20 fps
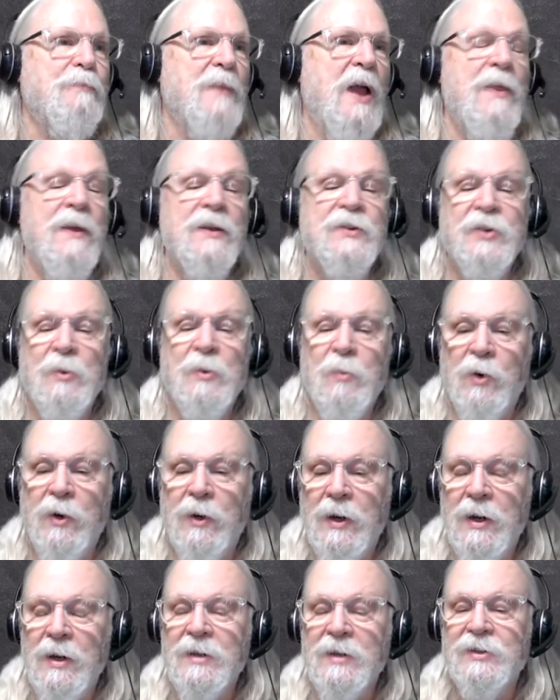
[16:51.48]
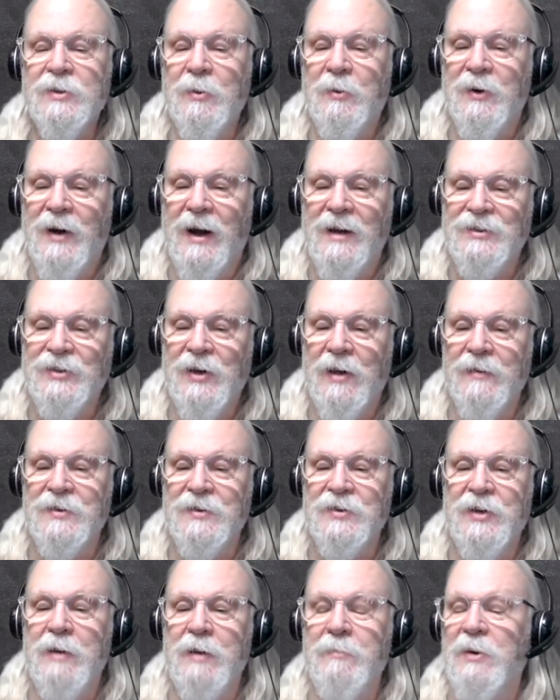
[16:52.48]
And then somewhere I saw the
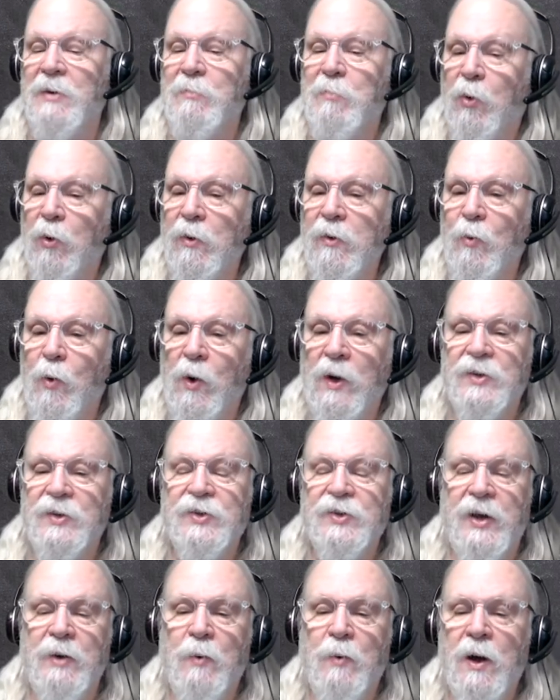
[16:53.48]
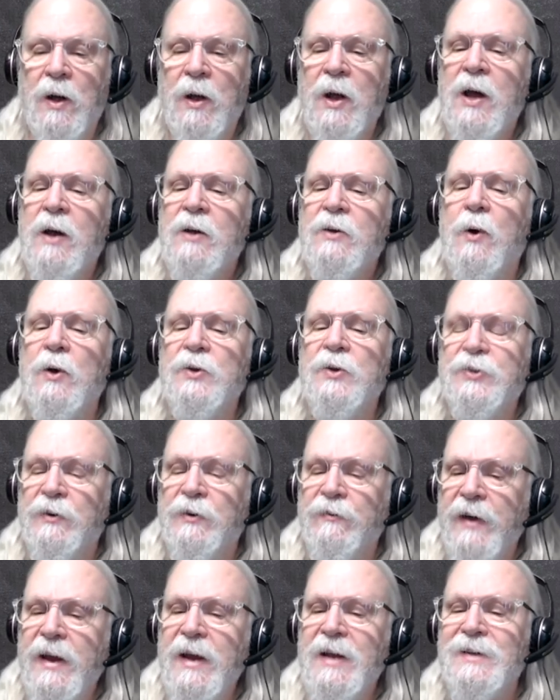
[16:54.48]
statement more than once saying, well,
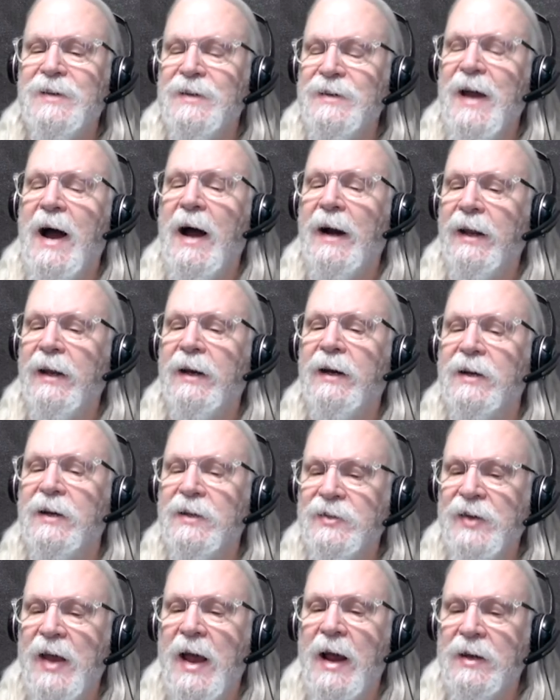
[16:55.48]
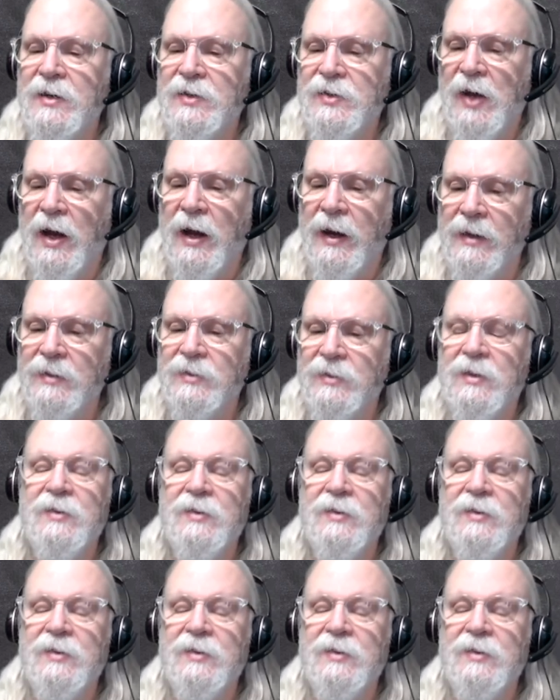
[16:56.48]
surveying is not an exact science.